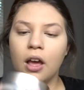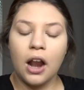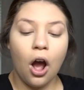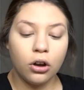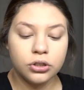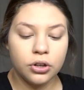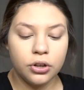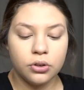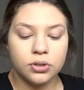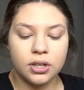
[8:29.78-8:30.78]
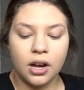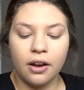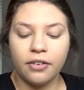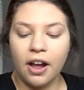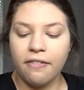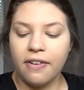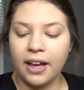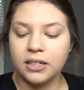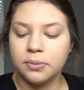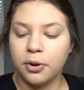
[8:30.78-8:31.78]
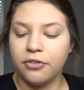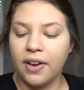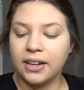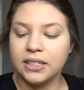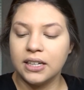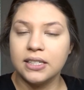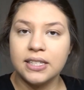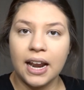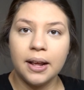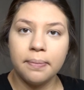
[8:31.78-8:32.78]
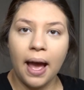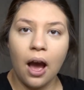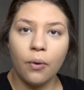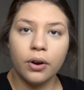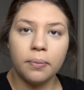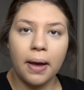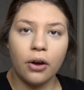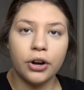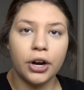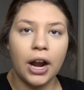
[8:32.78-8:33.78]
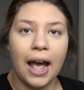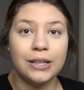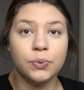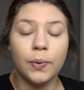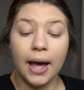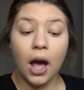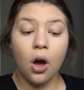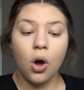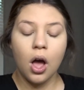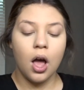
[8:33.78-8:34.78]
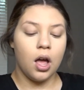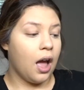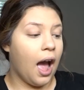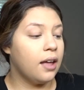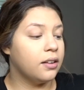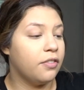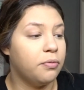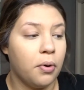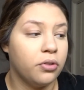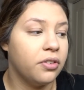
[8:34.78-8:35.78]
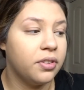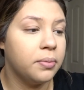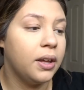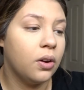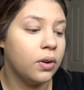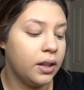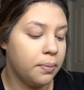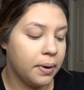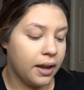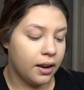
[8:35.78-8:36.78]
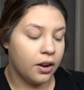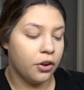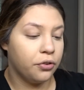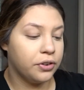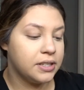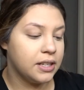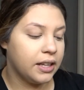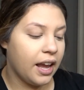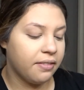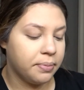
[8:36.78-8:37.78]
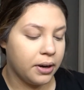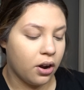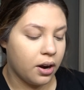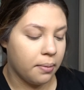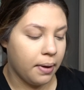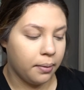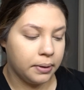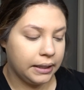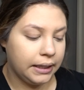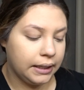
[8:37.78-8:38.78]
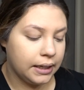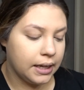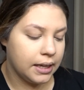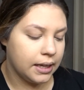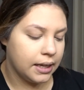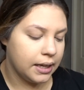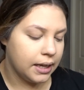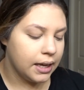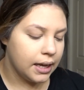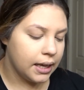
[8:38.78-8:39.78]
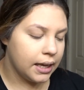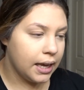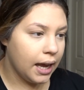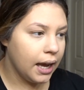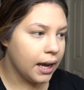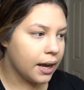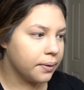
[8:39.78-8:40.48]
And I also use the Cover FX Perfecting Setting powder as well. I love both of them equally, but recently I've been on a Maybelline kick,